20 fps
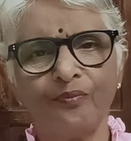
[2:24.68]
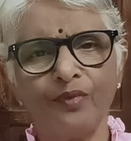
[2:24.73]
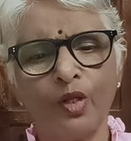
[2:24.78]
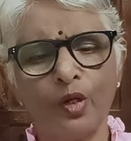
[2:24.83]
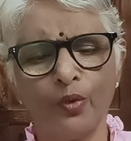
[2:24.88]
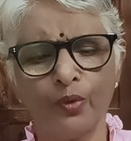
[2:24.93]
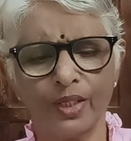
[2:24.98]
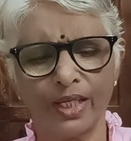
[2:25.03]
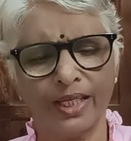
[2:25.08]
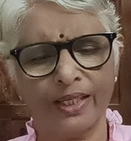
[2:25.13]

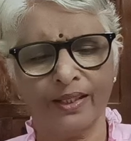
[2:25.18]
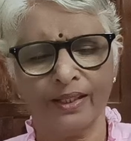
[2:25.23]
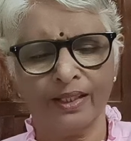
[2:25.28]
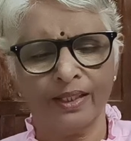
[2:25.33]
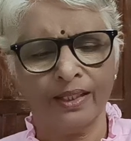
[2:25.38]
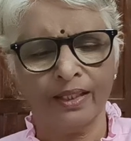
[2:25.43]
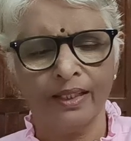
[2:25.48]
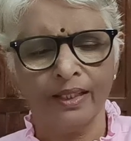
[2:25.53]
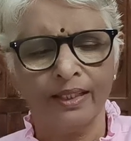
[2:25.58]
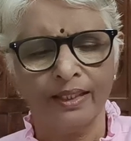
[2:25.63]
Okay,
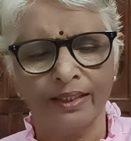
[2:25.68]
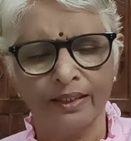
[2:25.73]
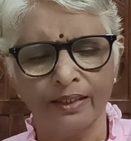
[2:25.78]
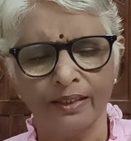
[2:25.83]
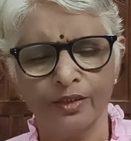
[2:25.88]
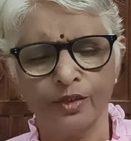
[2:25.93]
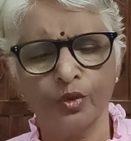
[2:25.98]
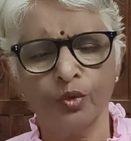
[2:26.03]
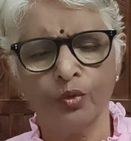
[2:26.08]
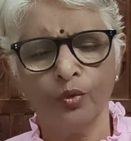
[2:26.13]

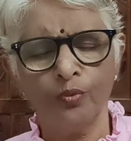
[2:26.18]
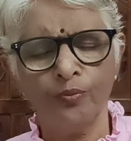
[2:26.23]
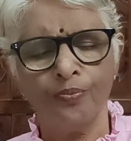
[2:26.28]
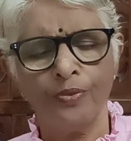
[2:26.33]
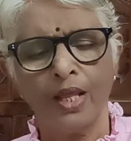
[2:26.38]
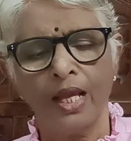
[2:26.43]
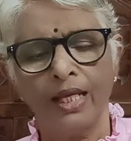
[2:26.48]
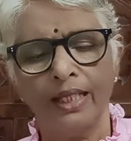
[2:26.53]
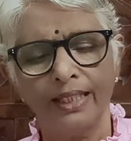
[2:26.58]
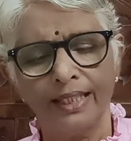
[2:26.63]
so
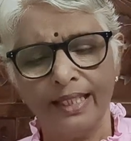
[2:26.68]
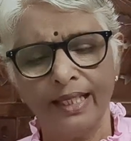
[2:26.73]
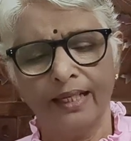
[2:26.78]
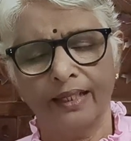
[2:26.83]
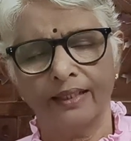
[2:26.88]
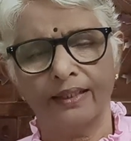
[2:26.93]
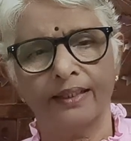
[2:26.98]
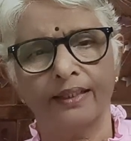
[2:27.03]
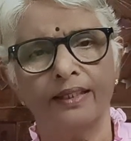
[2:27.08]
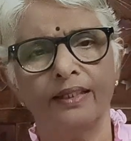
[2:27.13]

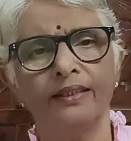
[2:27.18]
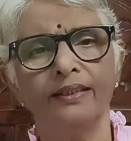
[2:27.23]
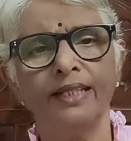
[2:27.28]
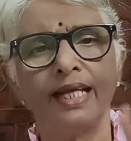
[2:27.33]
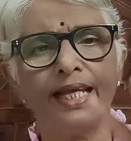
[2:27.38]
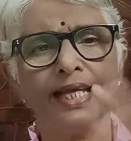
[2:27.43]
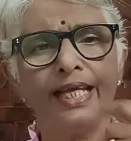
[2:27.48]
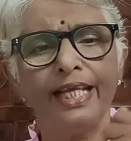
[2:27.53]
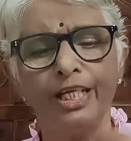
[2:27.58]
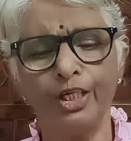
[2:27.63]
here the
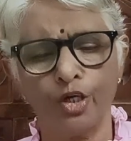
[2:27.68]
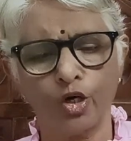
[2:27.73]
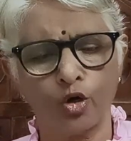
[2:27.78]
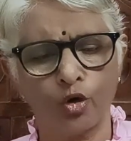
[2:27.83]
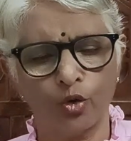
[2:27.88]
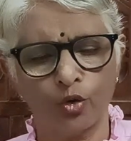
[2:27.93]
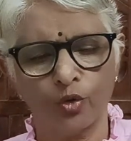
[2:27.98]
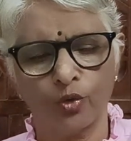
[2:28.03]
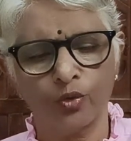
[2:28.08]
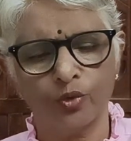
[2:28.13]

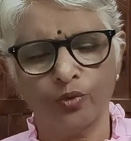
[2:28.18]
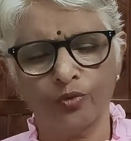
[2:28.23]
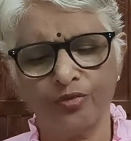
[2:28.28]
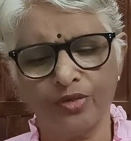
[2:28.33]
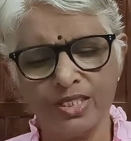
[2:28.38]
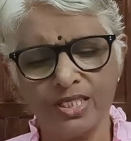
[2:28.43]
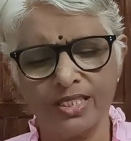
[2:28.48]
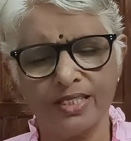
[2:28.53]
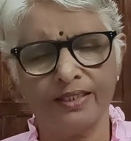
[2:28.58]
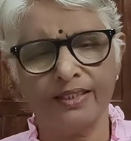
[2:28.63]
intro.
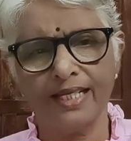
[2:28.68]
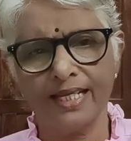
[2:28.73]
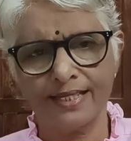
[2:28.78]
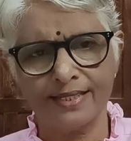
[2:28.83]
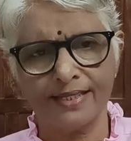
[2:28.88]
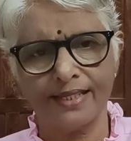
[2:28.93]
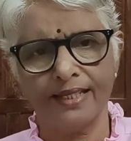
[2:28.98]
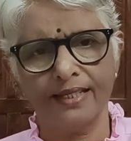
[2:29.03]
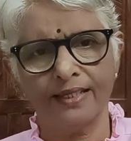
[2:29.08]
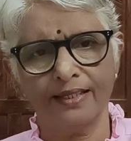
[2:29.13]
First there is
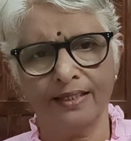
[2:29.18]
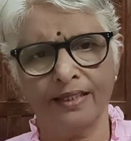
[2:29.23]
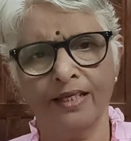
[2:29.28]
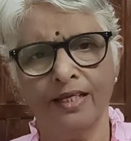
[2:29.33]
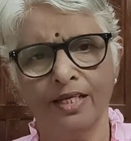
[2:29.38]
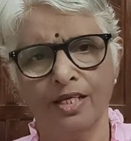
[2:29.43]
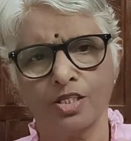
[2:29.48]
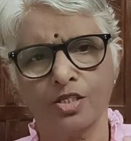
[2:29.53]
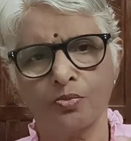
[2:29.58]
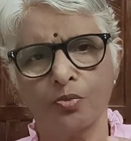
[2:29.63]
a
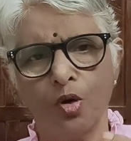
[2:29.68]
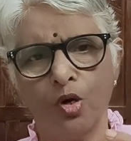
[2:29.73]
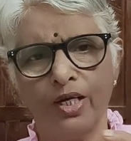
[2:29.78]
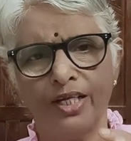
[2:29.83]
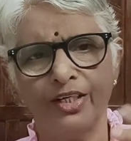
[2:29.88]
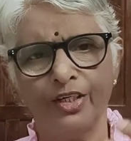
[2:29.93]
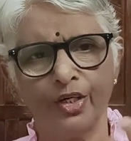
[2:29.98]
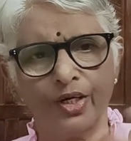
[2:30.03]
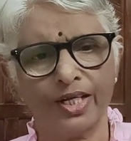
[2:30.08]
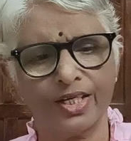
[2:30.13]
small
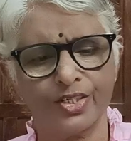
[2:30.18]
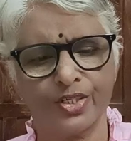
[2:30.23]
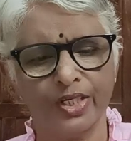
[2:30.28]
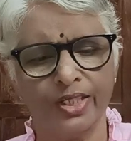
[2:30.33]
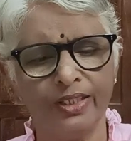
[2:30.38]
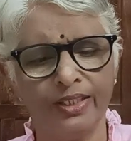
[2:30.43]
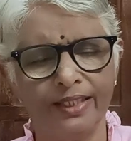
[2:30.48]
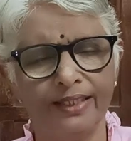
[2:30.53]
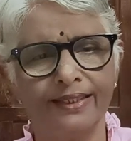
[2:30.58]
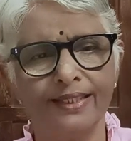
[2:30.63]

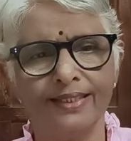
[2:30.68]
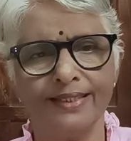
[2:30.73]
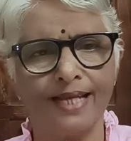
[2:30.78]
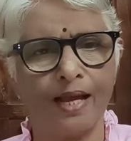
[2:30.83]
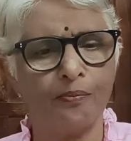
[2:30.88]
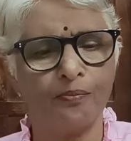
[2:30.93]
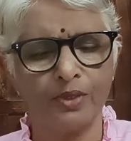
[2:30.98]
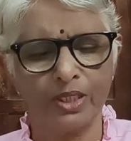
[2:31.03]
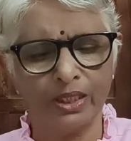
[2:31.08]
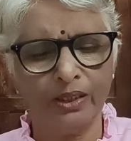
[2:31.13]
introduction in the
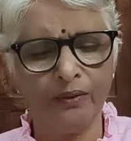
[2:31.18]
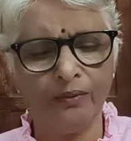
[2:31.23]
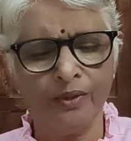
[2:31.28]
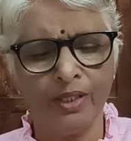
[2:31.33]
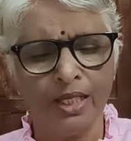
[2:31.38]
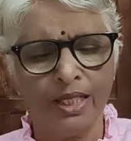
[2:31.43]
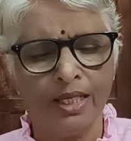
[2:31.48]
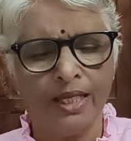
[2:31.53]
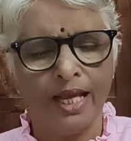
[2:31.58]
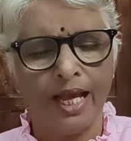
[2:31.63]
chapter,
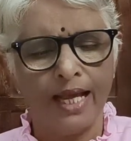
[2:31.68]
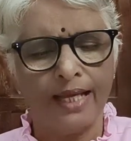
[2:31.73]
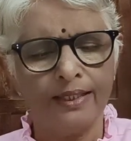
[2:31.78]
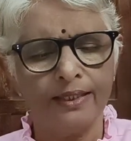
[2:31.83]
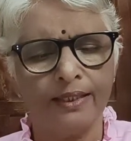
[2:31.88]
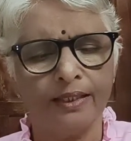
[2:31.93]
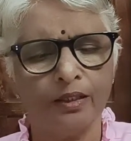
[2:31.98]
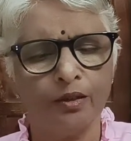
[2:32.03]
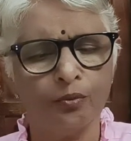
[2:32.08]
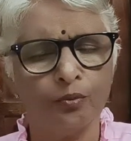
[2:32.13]

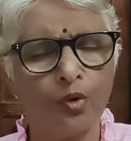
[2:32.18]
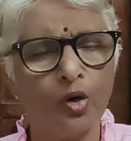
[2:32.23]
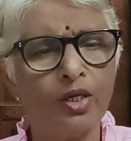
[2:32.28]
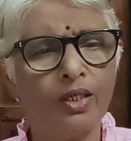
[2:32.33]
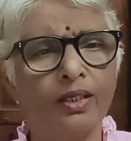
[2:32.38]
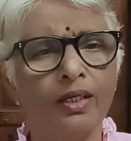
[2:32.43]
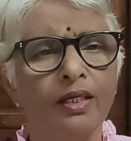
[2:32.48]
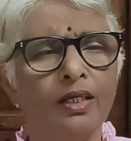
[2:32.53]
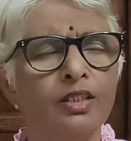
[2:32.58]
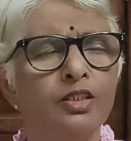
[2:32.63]
and what
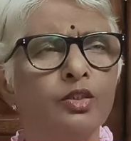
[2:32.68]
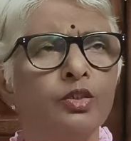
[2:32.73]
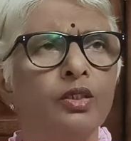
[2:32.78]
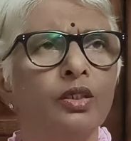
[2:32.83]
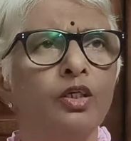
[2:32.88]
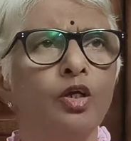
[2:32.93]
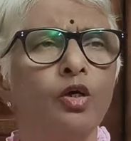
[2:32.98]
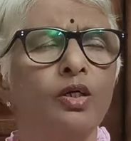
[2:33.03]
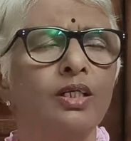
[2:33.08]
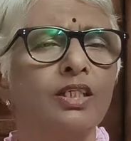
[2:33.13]

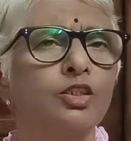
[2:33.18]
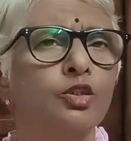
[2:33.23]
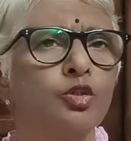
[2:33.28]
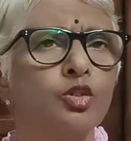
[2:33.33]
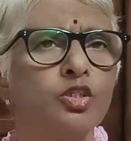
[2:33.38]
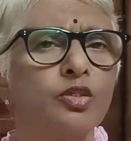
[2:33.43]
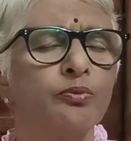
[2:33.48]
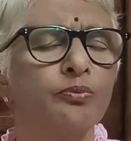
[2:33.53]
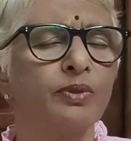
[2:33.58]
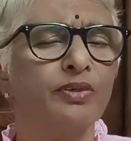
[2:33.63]
Dr.
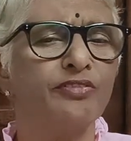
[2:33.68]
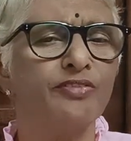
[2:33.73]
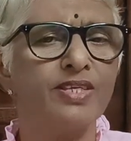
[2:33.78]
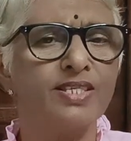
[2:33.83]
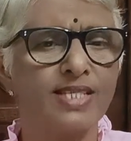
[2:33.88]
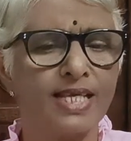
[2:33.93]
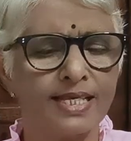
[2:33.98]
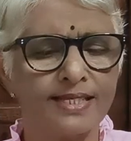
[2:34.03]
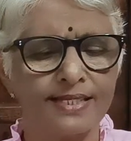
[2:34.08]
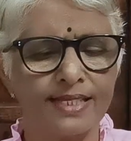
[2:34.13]
Joseph Murphy
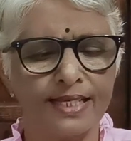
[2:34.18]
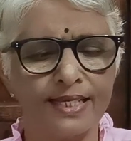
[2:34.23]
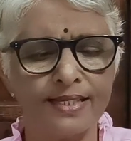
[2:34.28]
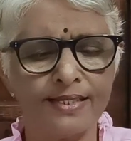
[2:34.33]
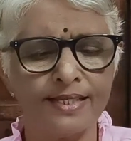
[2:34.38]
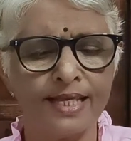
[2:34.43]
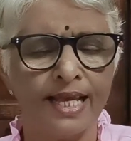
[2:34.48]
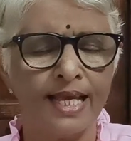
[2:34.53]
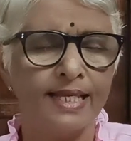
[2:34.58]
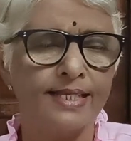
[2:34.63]
says is,
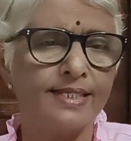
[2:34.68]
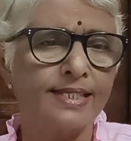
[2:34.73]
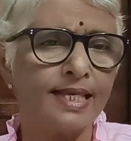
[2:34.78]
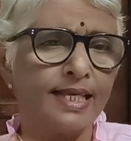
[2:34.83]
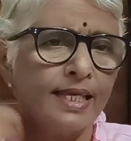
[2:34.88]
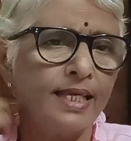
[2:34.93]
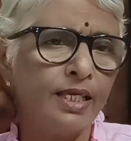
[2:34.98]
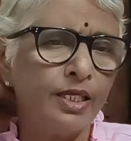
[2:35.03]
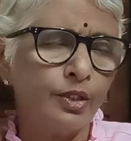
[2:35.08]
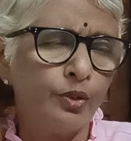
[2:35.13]

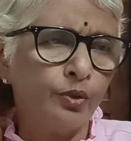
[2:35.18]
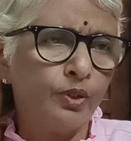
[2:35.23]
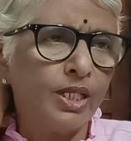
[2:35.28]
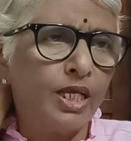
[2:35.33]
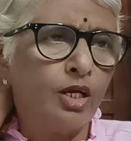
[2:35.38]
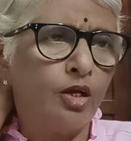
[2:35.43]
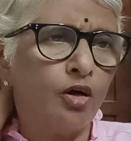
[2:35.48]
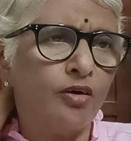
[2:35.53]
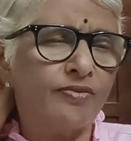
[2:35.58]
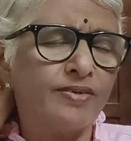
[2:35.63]
see, you
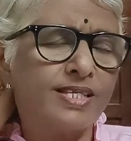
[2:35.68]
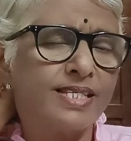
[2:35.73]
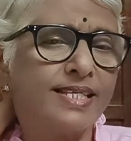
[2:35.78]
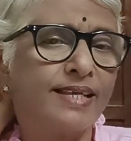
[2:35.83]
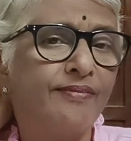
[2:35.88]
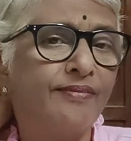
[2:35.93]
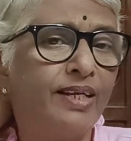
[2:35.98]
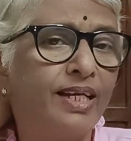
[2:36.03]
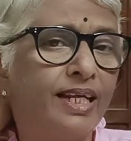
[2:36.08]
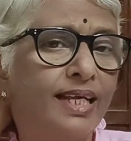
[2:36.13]
think of a
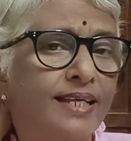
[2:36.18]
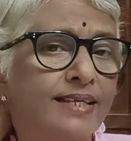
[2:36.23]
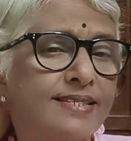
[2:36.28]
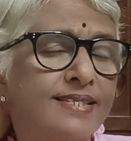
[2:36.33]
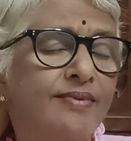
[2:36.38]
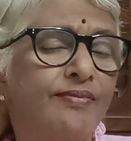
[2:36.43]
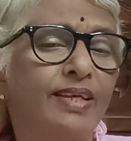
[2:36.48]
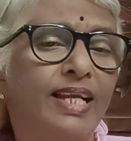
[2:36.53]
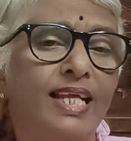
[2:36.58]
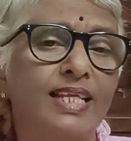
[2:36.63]

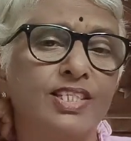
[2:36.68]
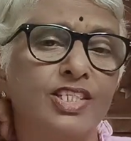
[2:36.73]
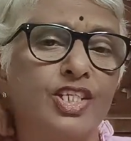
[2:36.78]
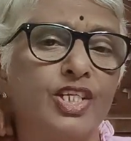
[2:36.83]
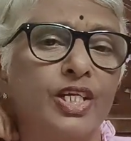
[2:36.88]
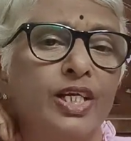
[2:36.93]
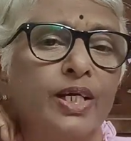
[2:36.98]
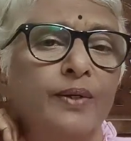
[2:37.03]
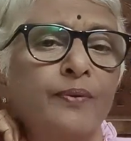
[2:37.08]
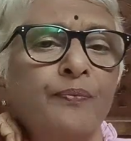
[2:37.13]
civil
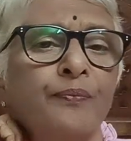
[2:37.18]
engineer.